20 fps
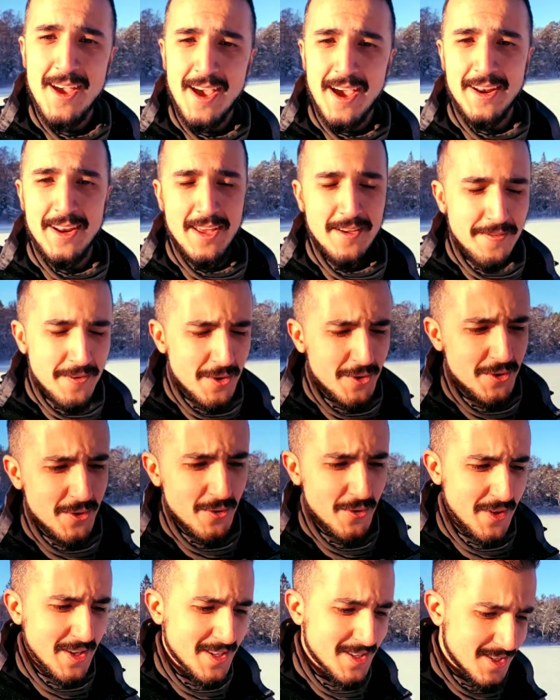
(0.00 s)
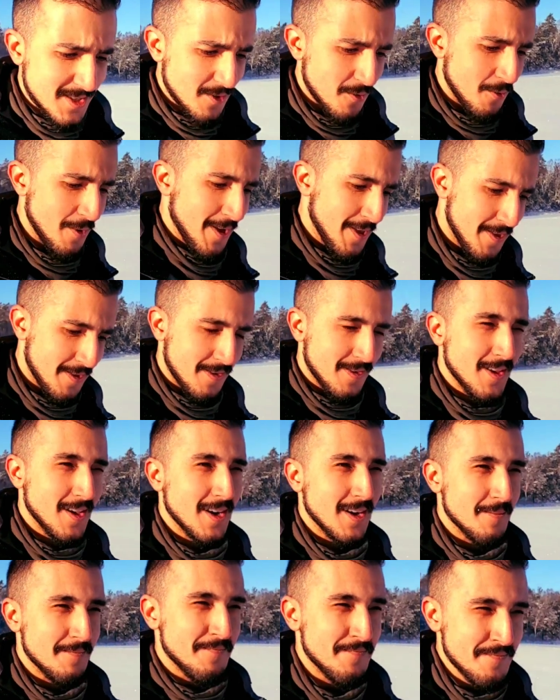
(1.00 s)
And if you do this with
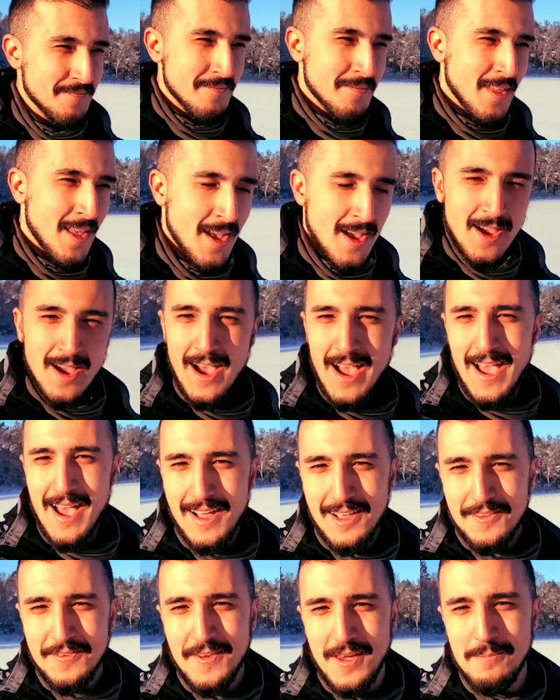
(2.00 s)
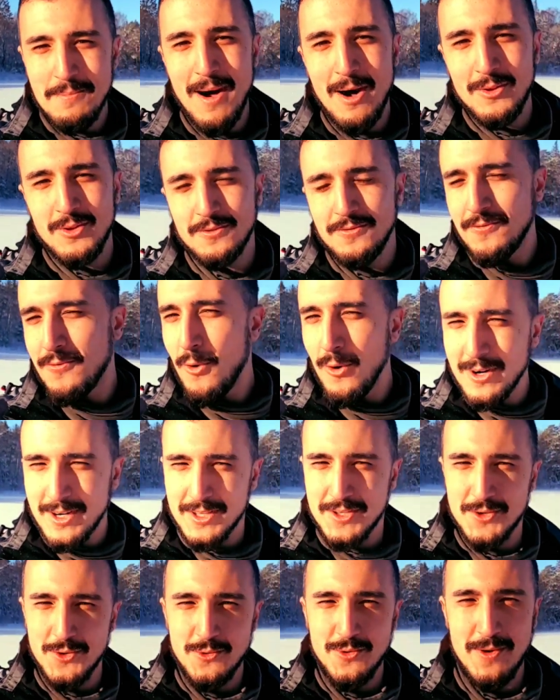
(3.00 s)
a healthy amount of
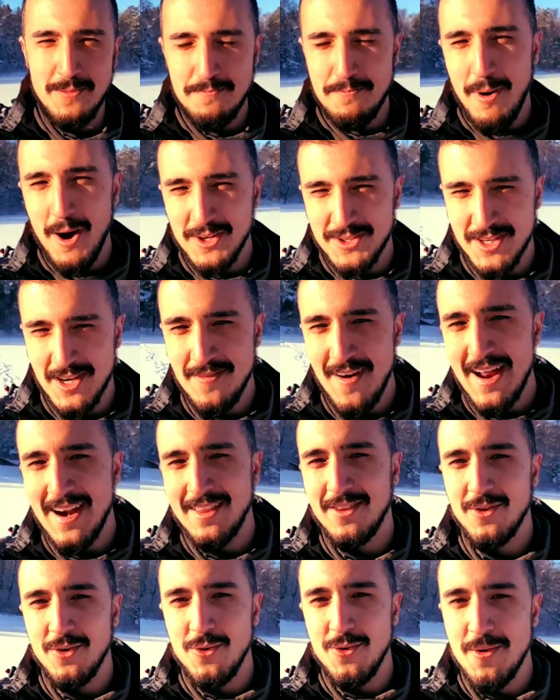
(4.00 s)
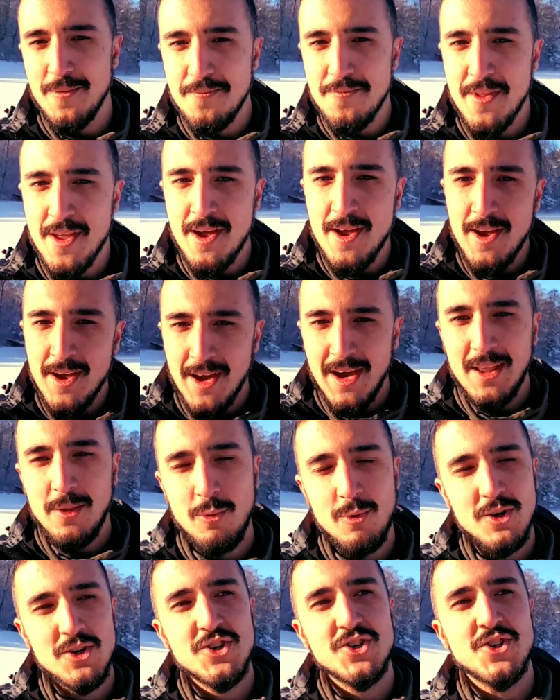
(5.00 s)
fortitude and positive attitude, it
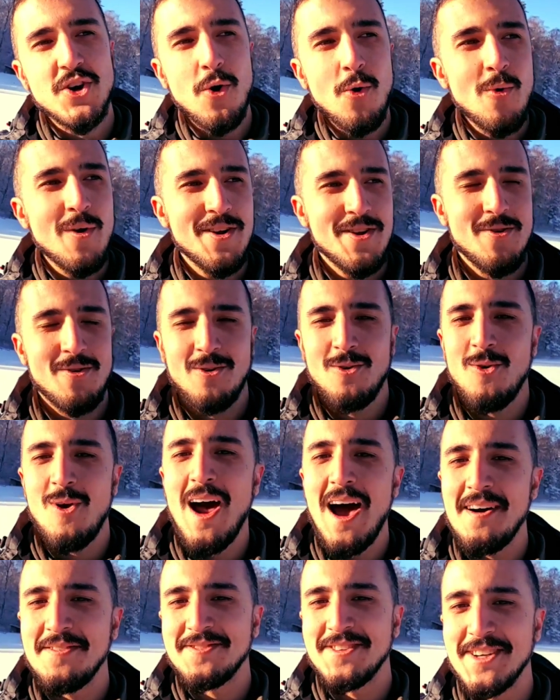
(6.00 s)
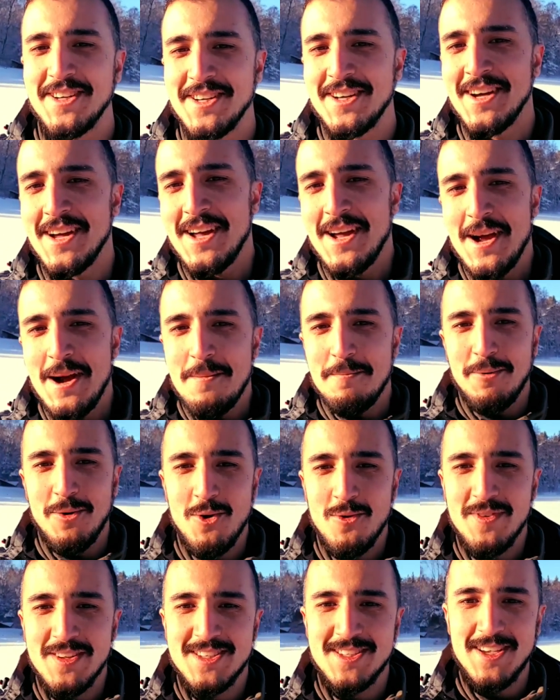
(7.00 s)
will show in your craft and
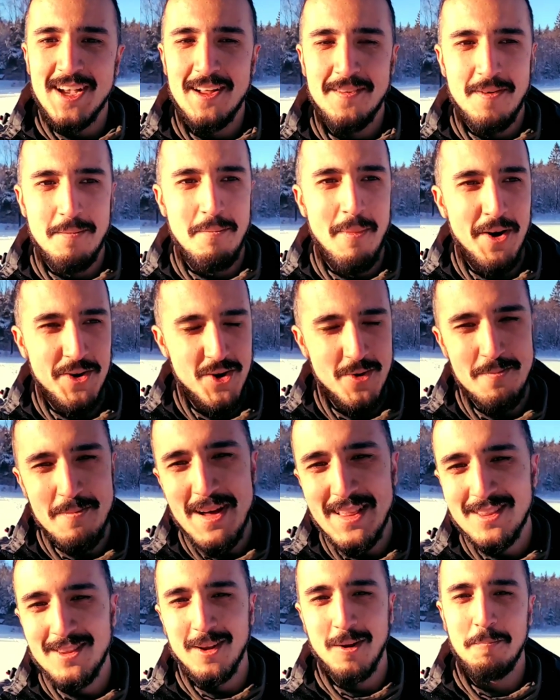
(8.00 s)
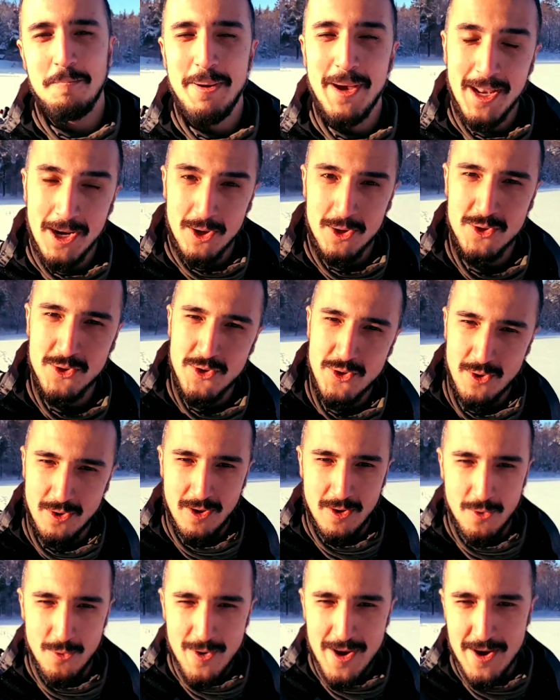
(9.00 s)
prove itself a monumental pillar to your
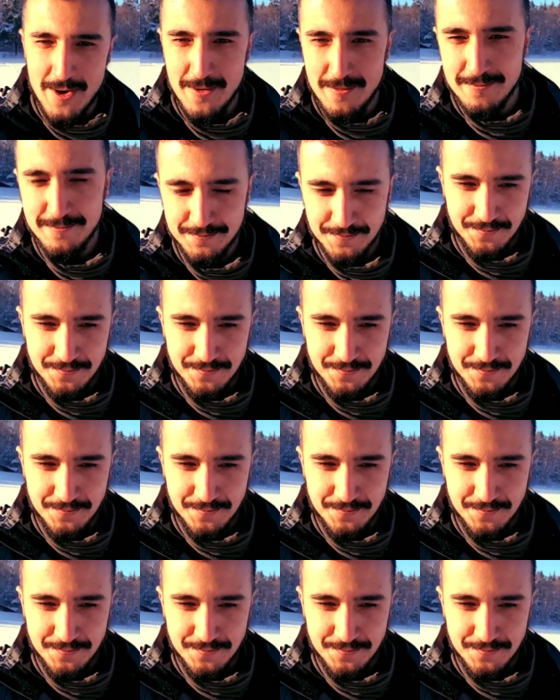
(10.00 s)
career.